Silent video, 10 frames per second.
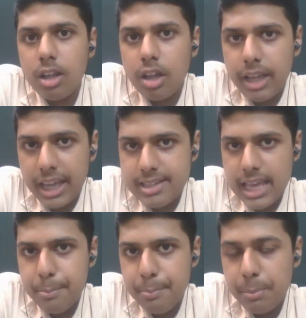
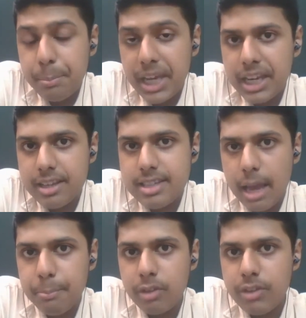example, main
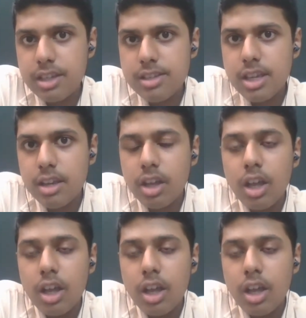example we can say.